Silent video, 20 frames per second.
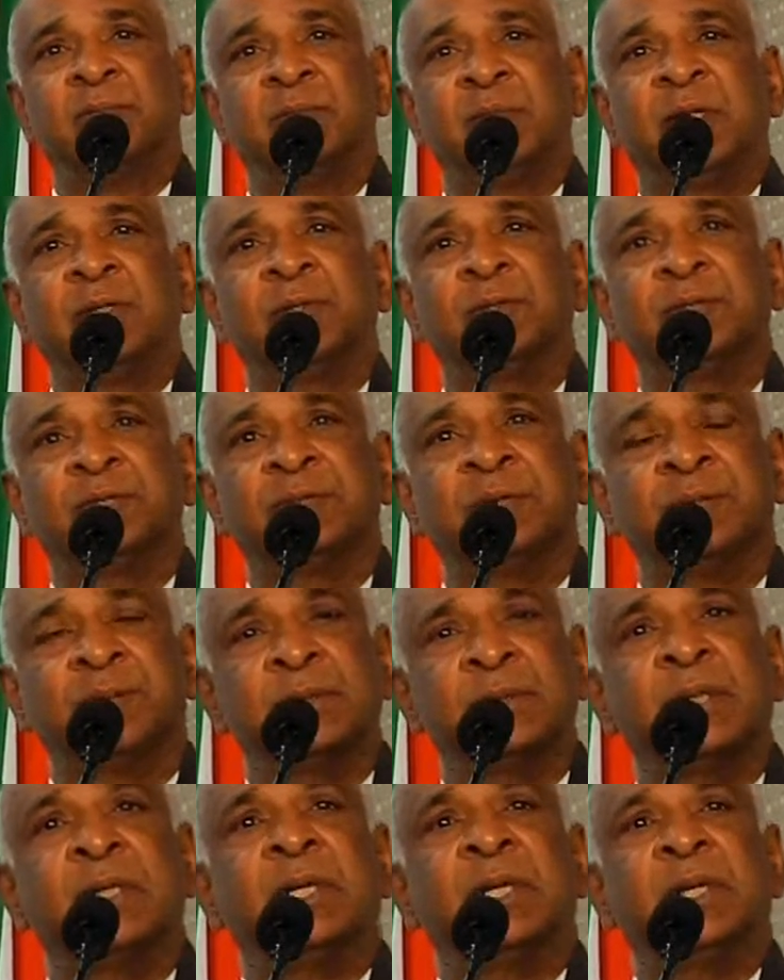because
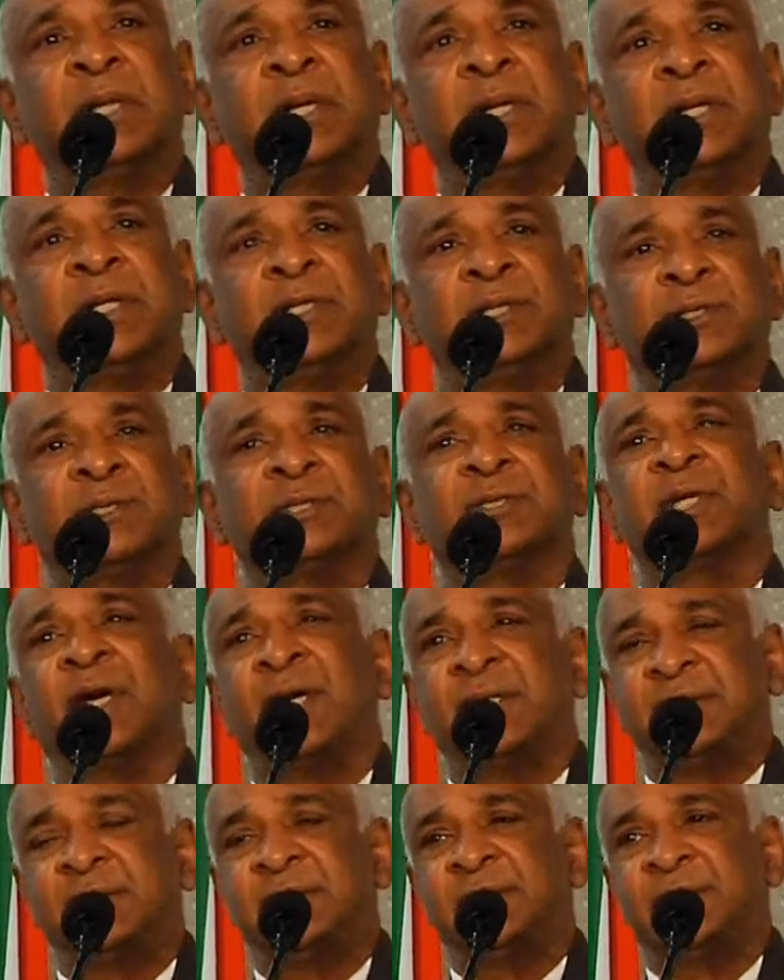in a
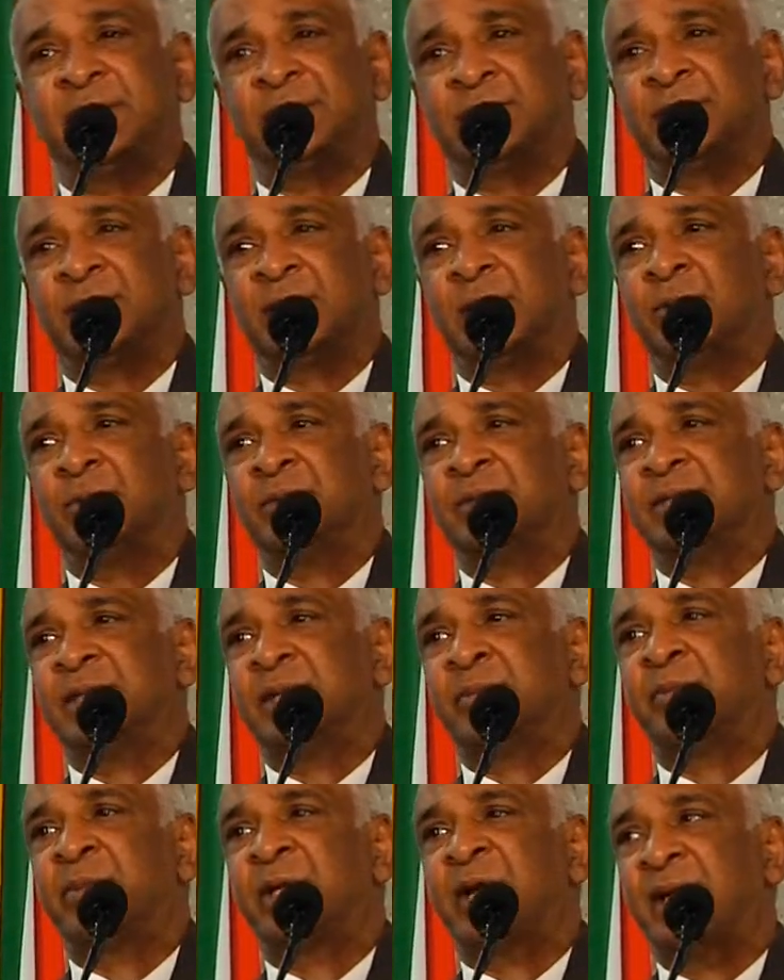society such as ours
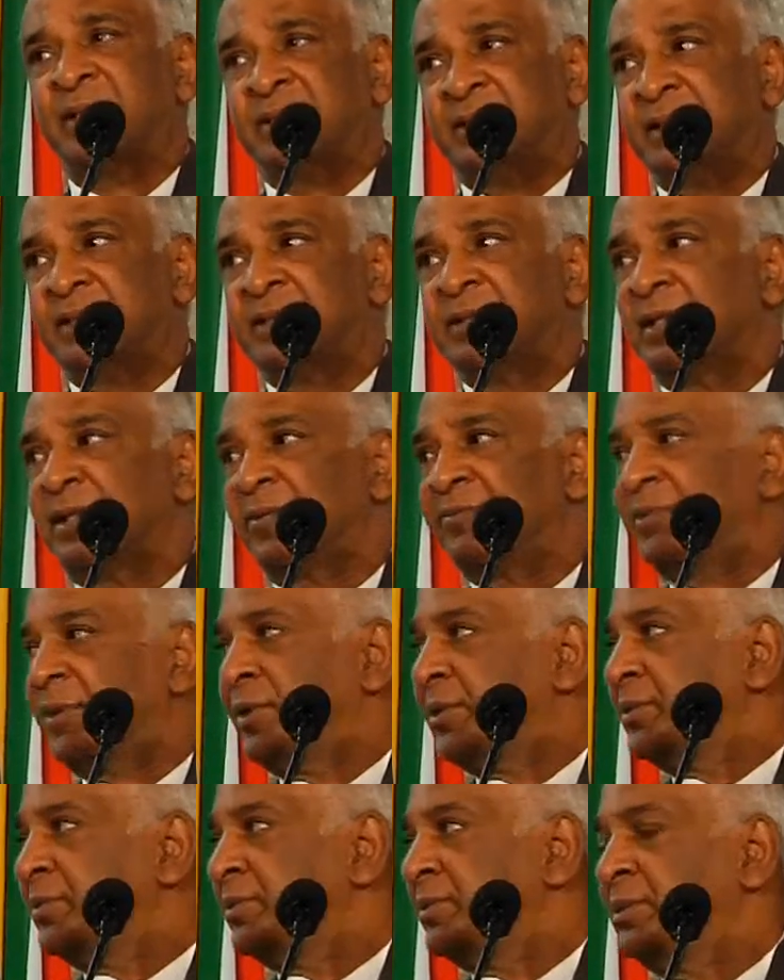that prides itself
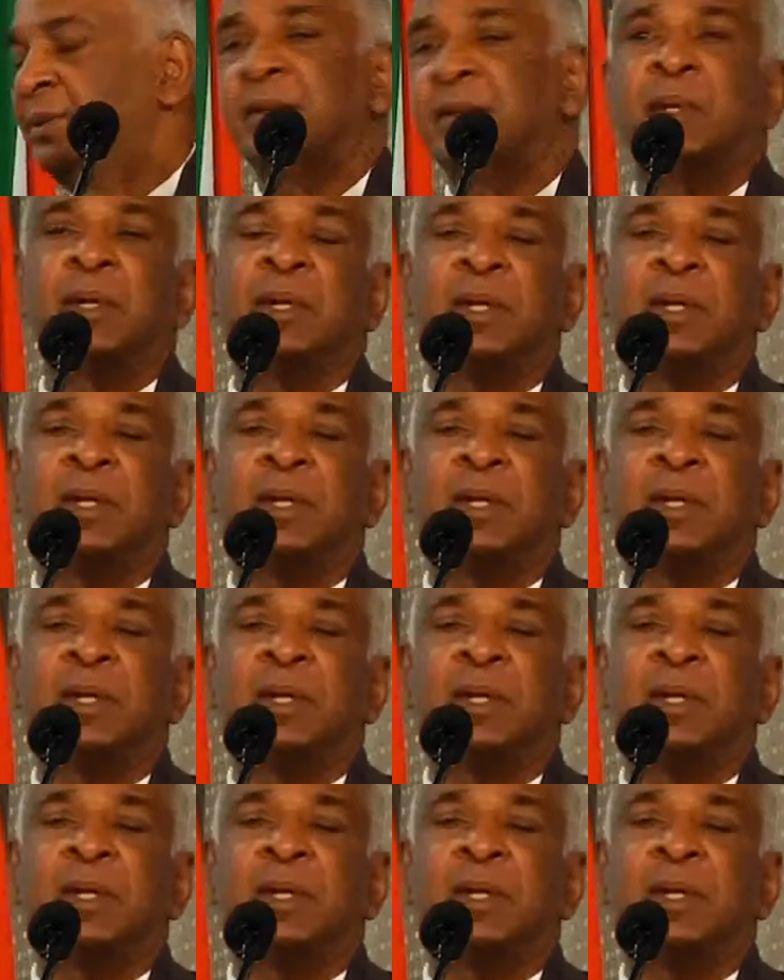on